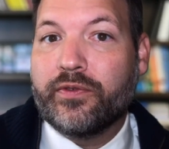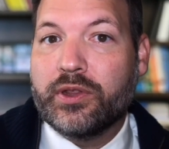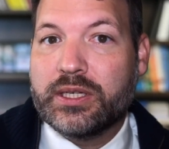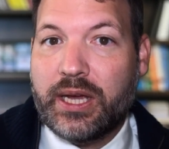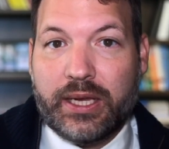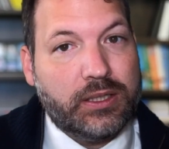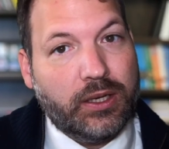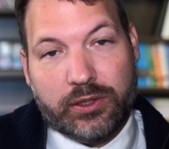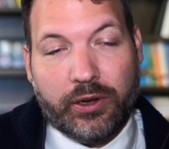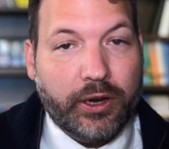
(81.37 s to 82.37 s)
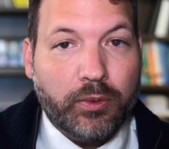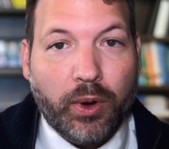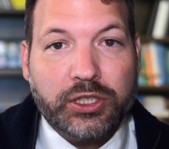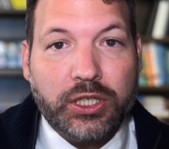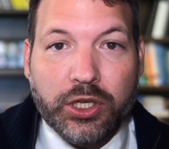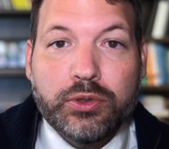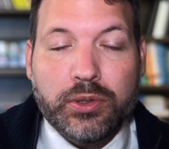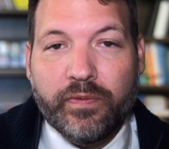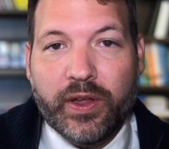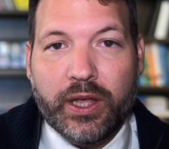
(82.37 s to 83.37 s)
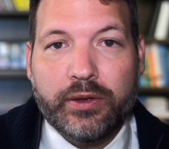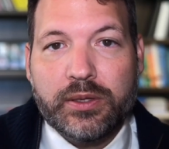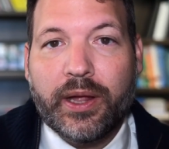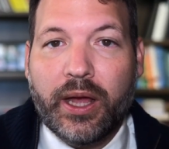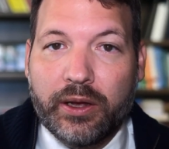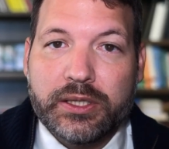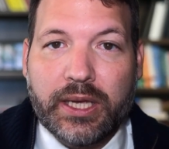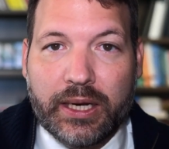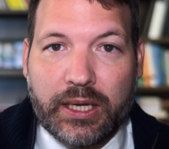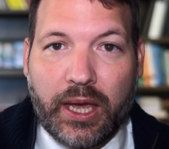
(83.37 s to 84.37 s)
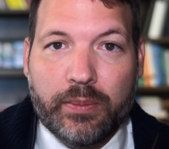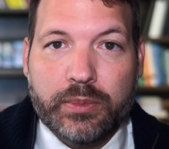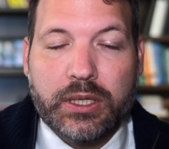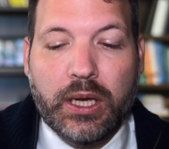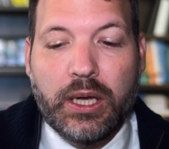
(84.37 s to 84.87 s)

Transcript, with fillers: for the test because you're here watching YouTube videos about LSAT games.